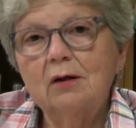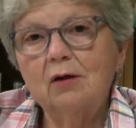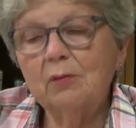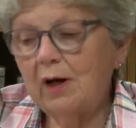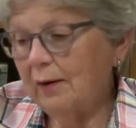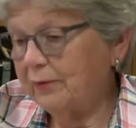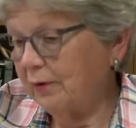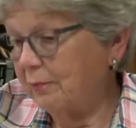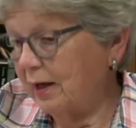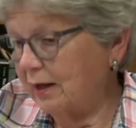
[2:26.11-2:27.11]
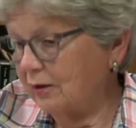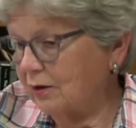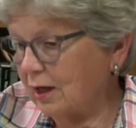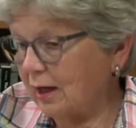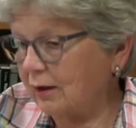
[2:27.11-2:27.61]
or perhaps a better
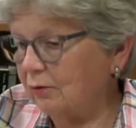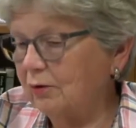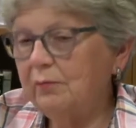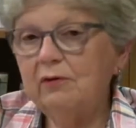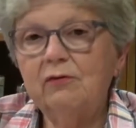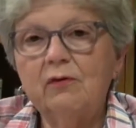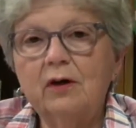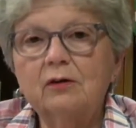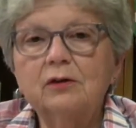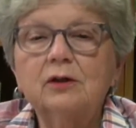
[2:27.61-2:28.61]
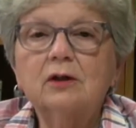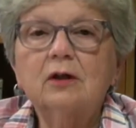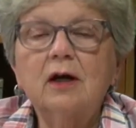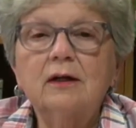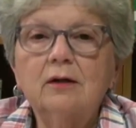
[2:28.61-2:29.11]
title would be Failure
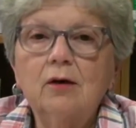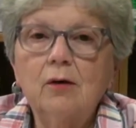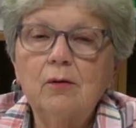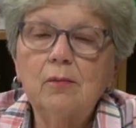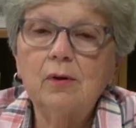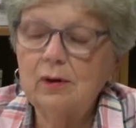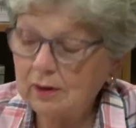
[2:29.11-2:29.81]
and Hope.